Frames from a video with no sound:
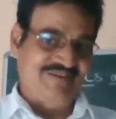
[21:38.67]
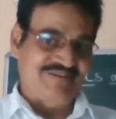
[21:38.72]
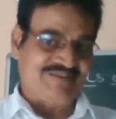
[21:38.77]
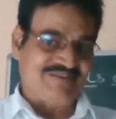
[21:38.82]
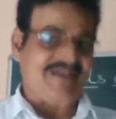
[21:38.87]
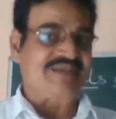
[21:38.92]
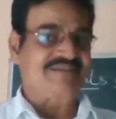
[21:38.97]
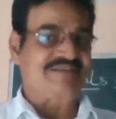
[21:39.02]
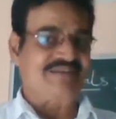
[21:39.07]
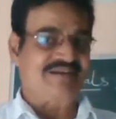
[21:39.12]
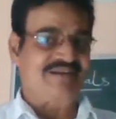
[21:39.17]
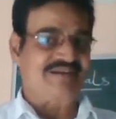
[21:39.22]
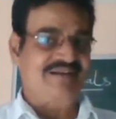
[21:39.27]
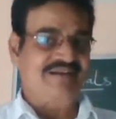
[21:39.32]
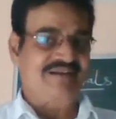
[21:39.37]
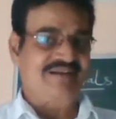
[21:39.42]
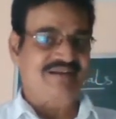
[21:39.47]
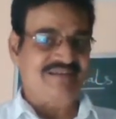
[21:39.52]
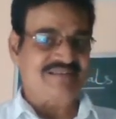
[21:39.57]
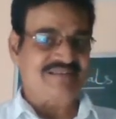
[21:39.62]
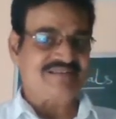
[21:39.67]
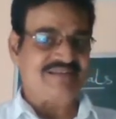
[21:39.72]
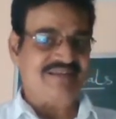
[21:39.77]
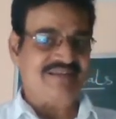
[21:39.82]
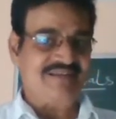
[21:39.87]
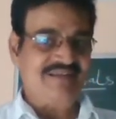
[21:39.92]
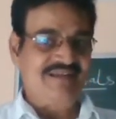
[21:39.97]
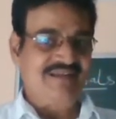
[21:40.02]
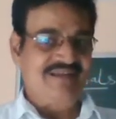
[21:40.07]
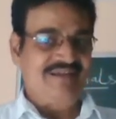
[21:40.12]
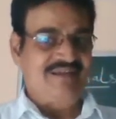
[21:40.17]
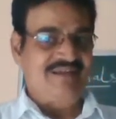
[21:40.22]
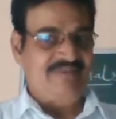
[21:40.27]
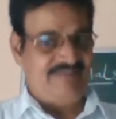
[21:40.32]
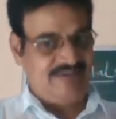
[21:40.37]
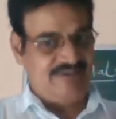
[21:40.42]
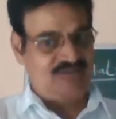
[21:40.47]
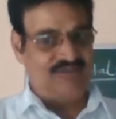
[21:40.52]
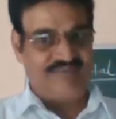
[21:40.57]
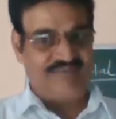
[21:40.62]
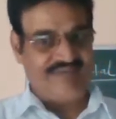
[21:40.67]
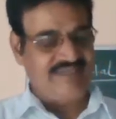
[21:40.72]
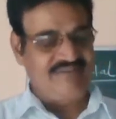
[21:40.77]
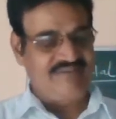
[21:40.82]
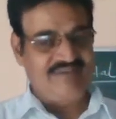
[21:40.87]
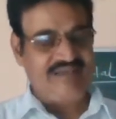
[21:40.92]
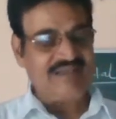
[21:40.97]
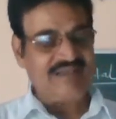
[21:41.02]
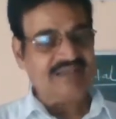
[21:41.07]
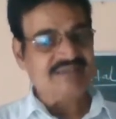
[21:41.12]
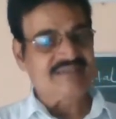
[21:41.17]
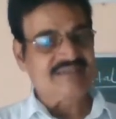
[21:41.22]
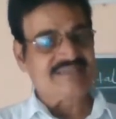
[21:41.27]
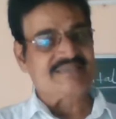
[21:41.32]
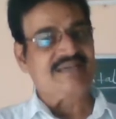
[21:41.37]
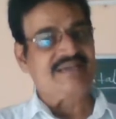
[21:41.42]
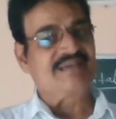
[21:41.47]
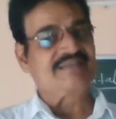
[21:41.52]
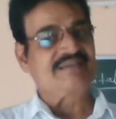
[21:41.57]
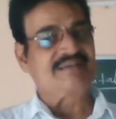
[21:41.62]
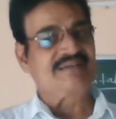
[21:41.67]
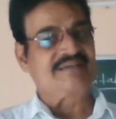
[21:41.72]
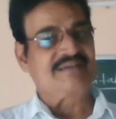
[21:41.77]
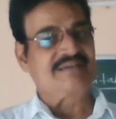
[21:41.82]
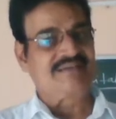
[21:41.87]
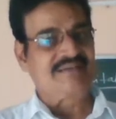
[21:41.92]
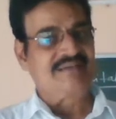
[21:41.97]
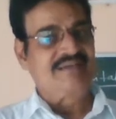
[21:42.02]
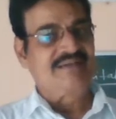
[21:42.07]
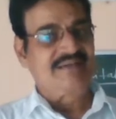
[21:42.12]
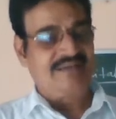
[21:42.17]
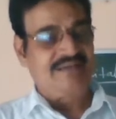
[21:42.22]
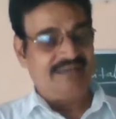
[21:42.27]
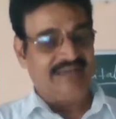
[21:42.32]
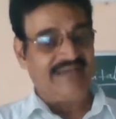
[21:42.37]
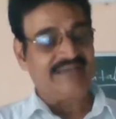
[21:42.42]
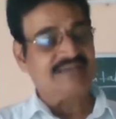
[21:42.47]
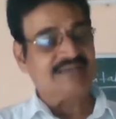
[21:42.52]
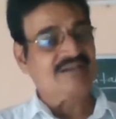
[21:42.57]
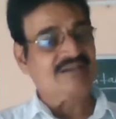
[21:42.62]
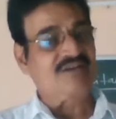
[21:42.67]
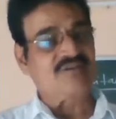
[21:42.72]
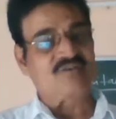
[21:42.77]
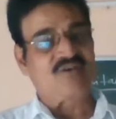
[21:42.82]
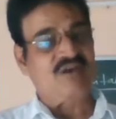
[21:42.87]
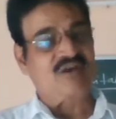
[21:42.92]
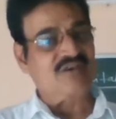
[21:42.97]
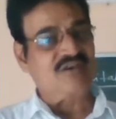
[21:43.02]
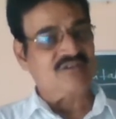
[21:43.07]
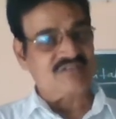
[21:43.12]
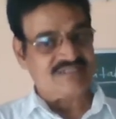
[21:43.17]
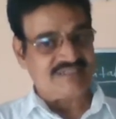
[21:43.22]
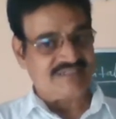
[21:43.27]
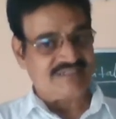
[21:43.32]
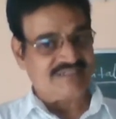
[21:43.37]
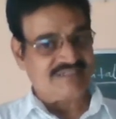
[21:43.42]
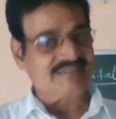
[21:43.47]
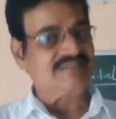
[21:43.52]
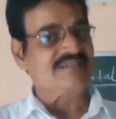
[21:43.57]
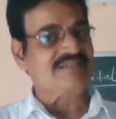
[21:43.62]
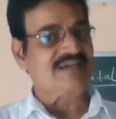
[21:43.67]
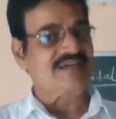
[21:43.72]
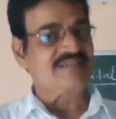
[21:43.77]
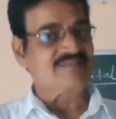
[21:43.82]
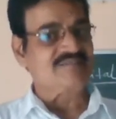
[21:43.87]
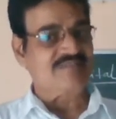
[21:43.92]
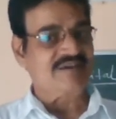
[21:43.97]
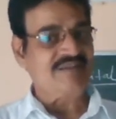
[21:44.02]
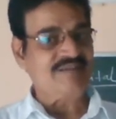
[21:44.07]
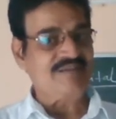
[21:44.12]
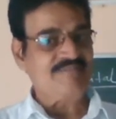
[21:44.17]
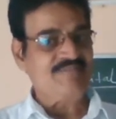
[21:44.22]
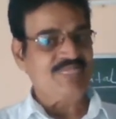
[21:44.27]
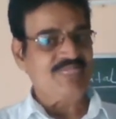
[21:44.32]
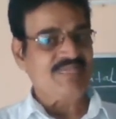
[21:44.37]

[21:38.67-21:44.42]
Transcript: Shahjahan, understand? We know very well Shahjahan had not got constructed the Taj Mahal.